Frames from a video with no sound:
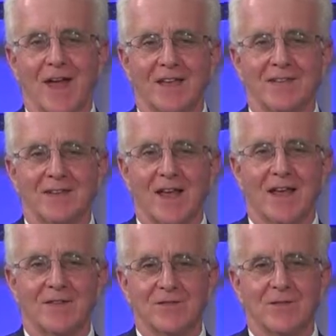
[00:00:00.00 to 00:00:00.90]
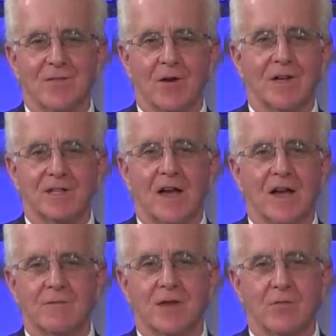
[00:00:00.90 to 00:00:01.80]
At the very
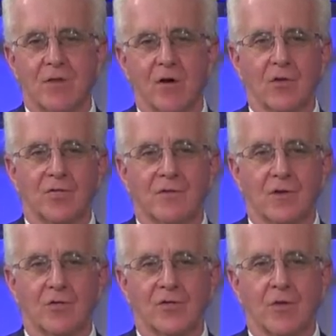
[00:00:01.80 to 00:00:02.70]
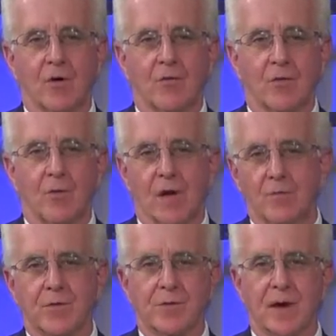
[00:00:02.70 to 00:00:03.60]
time that we all feel so
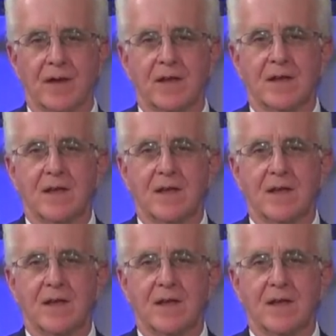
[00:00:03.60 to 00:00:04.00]
overwhelmed by